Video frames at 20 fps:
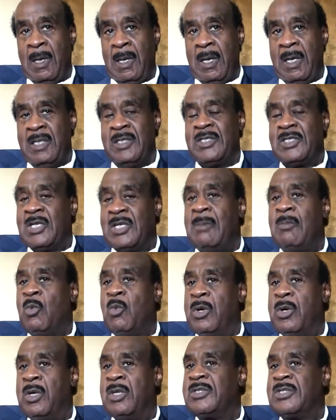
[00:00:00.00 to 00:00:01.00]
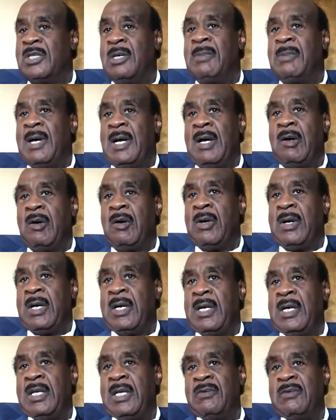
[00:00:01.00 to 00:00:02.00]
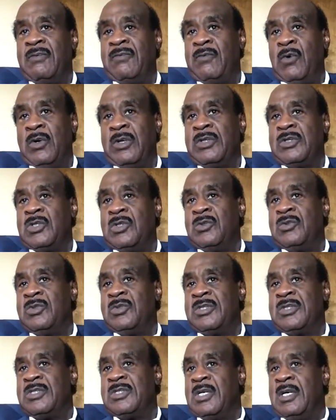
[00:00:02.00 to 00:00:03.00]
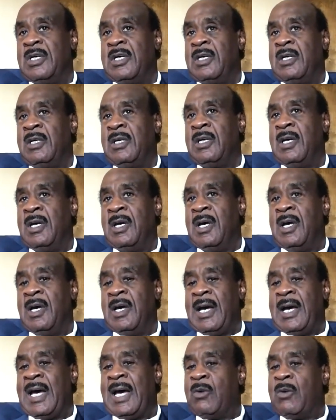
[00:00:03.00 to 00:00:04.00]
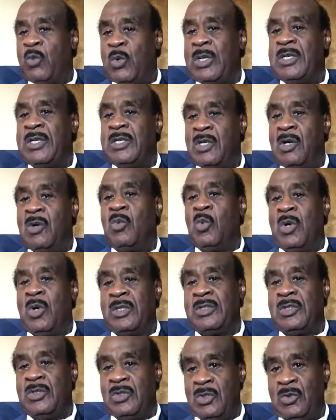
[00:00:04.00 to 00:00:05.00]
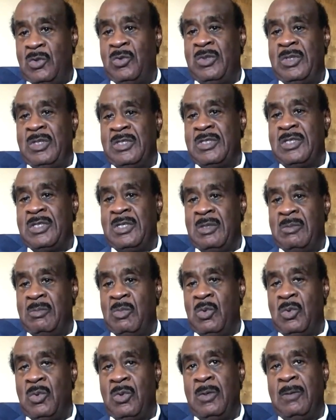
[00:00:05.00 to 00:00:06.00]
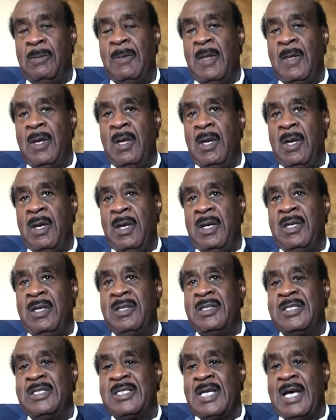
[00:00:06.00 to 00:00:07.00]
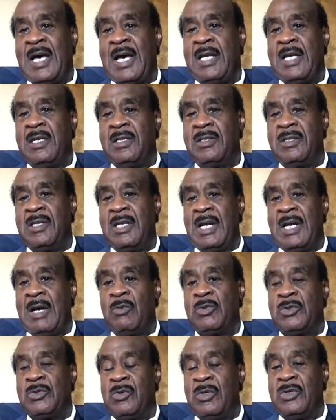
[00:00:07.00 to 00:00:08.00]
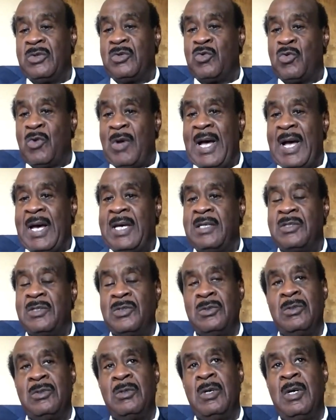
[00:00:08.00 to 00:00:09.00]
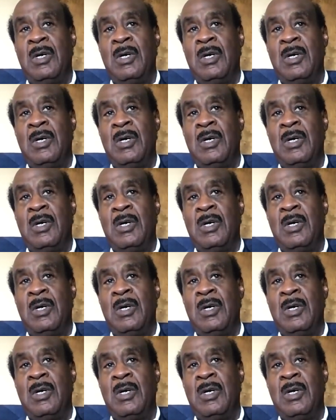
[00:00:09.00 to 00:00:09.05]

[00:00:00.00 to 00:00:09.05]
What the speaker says: And somewhere, somehow, I had the fortitude to say, I really don't want to do this anymore, and decided that I was going to try to